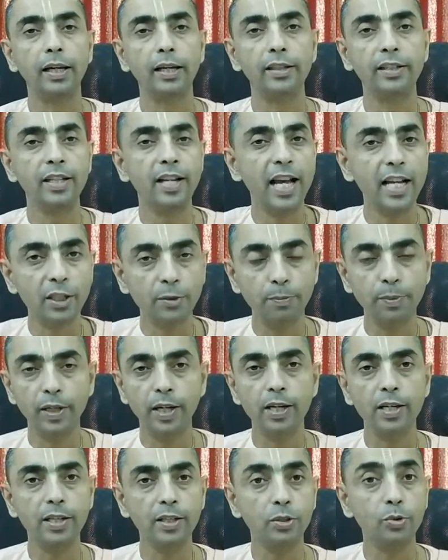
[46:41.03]
Then
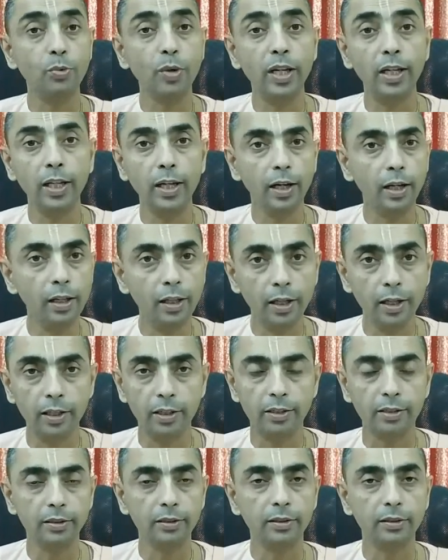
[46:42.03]
aspirant is very
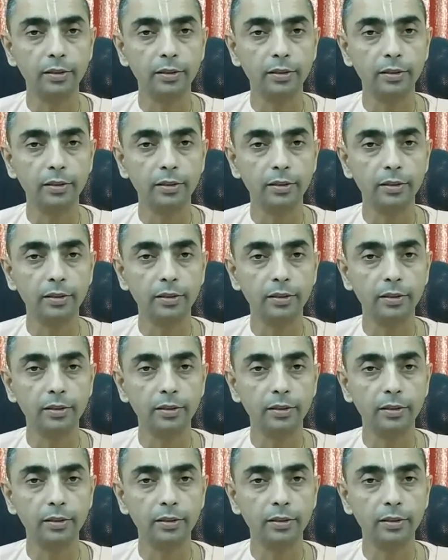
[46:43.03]
alert.